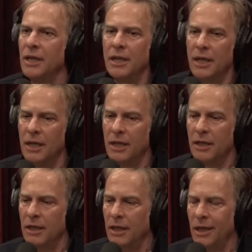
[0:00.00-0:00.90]

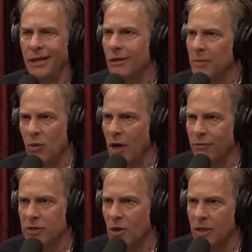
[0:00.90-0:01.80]
You know, my wife
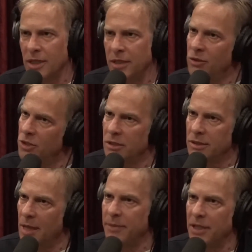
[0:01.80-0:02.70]
was always like, "You should
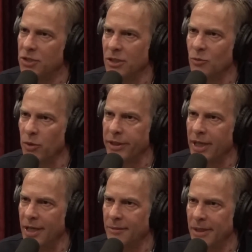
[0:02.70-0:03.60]
stop that shit one
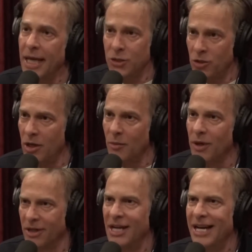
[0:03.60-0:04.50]
day." I'm like, "Yeah, sure I
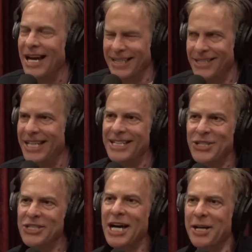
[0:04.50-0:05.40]
will." And
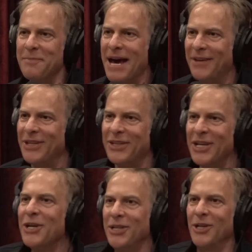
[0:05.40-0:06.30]
she's kind of mad that,
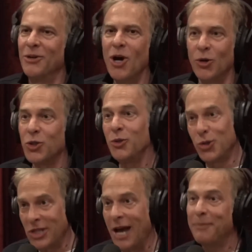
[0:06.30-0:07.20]
you know, oh, so you
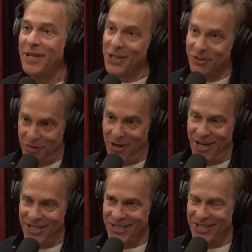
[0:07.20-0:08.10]
stopped because of
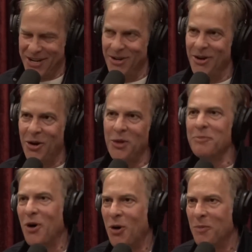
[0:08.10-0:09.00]
this? You know,
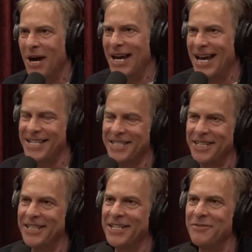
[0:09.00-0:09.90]
all my
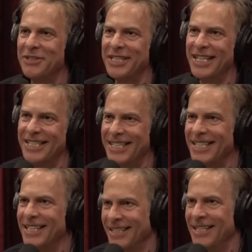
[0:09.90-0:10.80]
asking never did
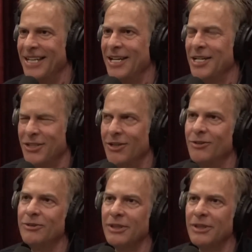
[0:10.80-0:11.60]
anything. So